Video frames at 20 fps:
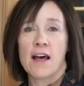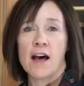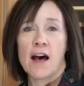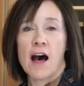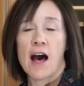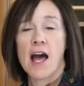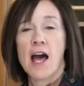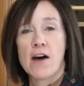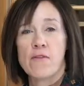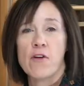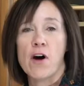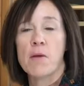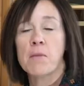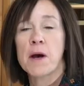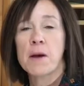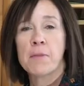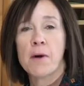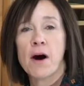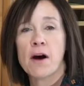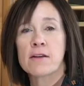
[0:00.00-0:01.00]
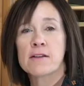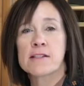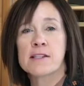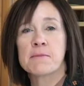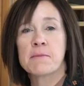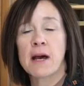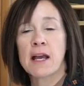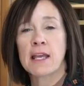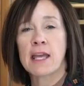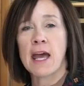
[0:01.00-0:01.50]
I have all my bottles in
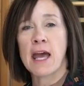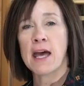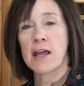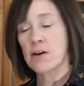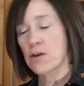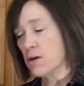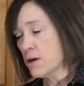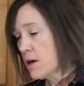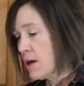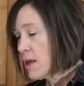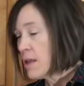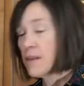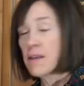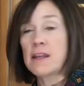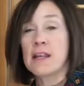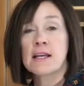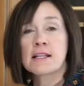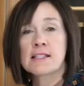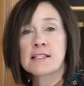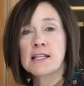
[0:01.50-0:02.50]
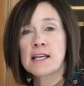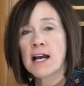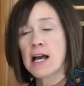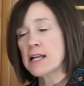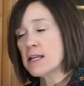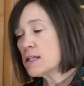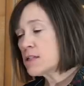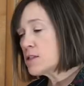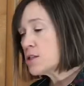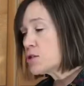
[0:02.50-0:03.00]
my canner. The next thing I
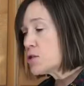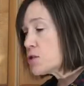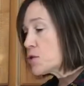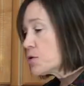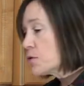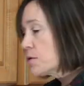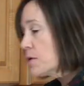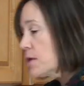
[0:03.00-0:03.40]
need to do